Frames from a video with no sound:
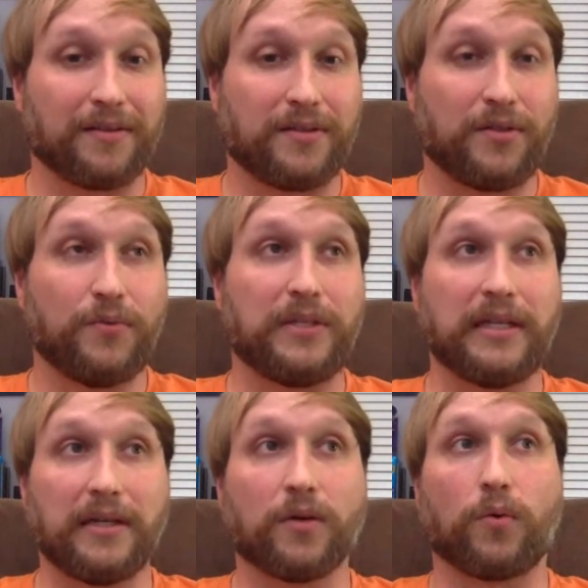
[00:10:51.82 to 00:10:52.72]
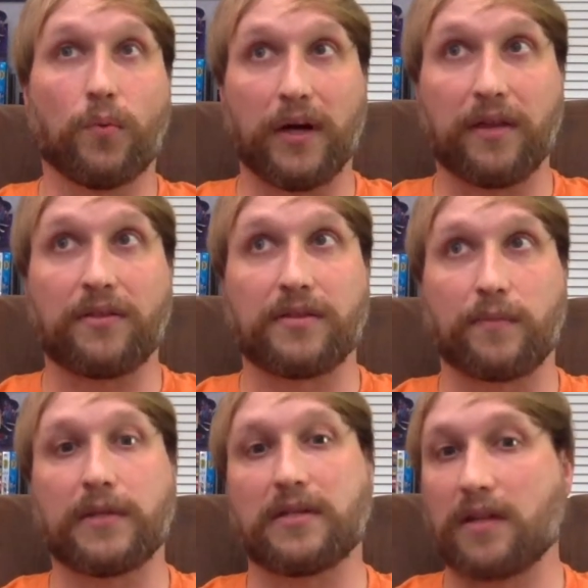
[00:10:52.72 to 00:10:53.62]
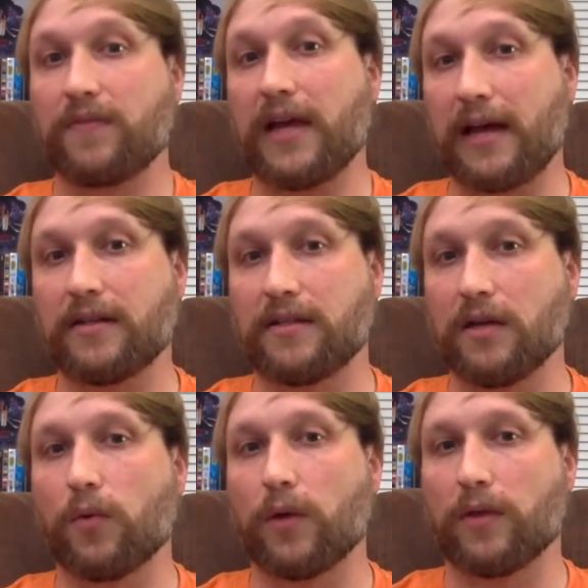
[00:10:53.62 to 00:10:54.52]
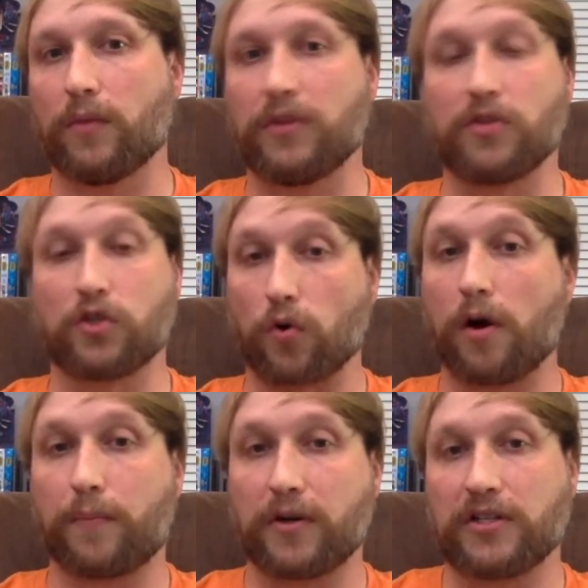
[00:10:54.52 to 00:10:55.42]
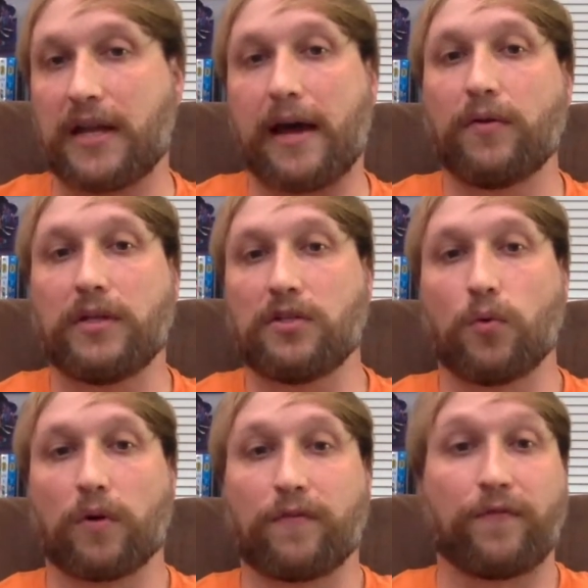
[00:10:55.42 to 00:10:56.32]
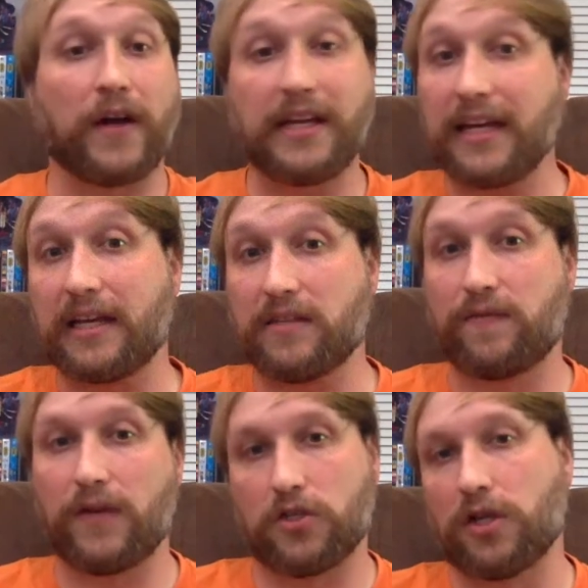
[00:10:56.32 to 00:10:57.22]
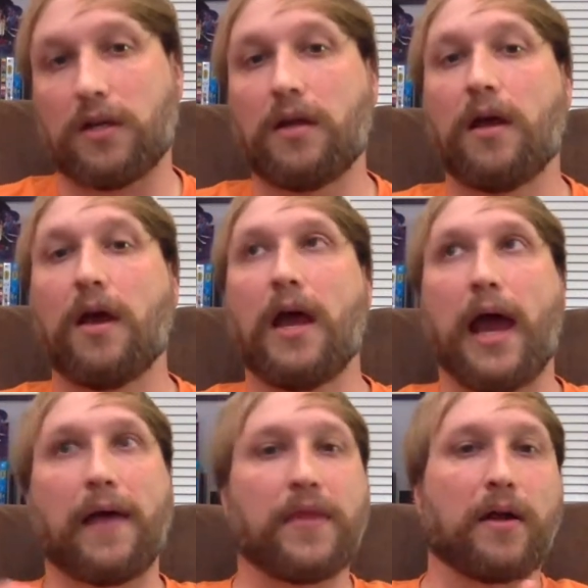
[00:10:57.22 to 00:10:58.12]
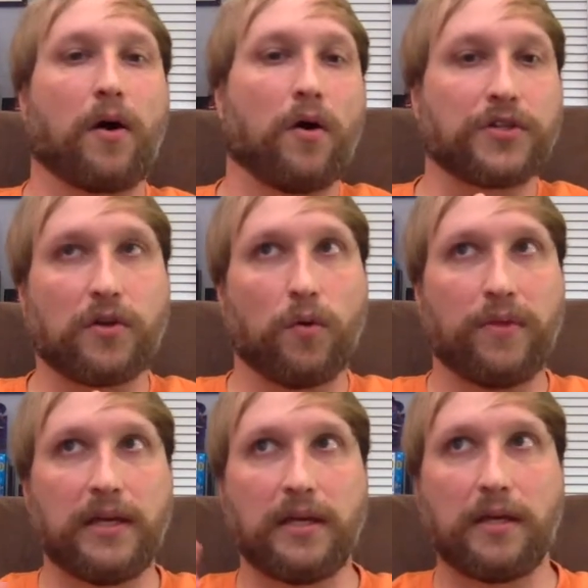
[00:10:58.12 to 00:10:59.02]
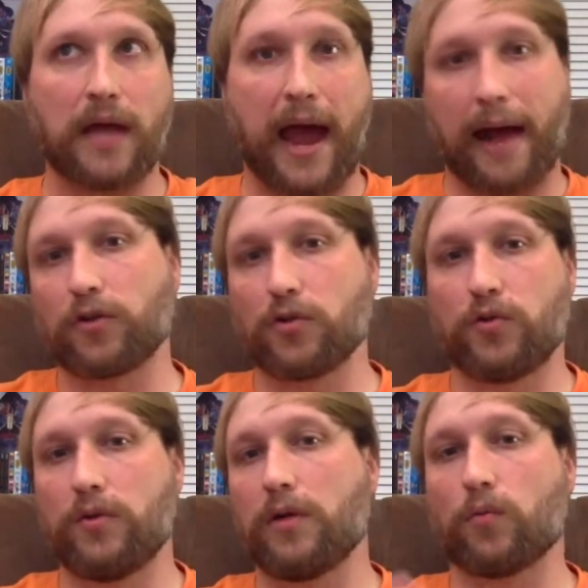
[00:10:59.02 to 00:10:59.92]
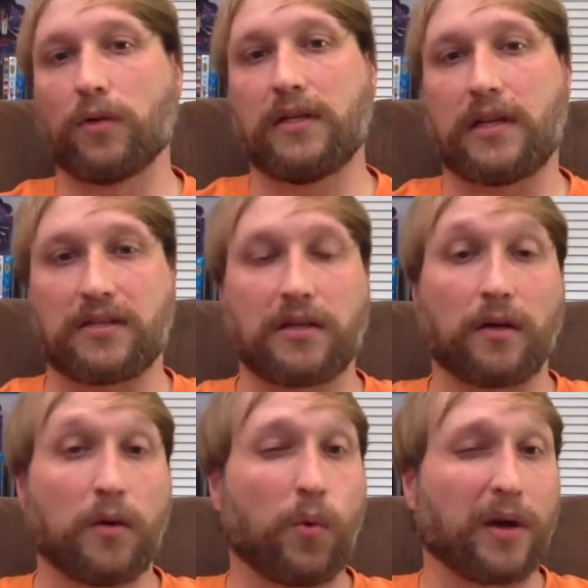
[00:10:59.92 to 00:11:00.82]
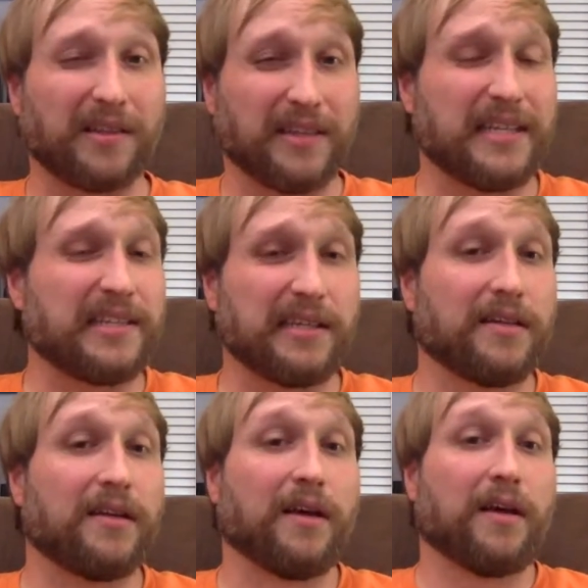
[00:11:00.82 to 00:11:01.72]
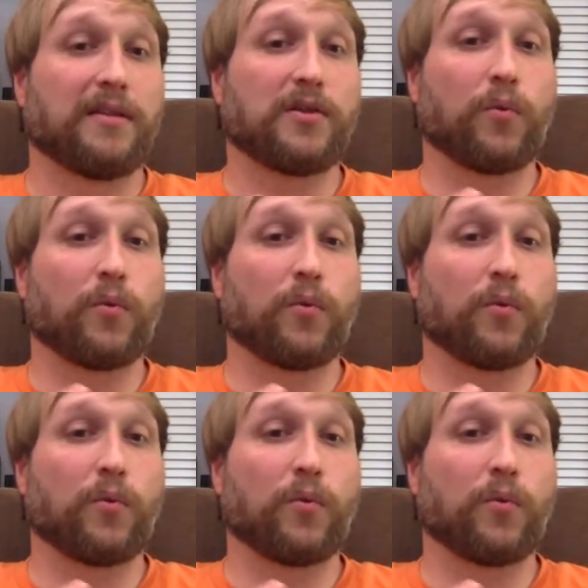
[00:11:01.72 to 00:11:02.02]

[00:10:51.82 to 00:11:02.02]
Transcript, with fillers: to deal with some of the stuff he had to deal with, with the strong personalities who were fighting his vision, and then also the actors who didn't really necessarily want to listen to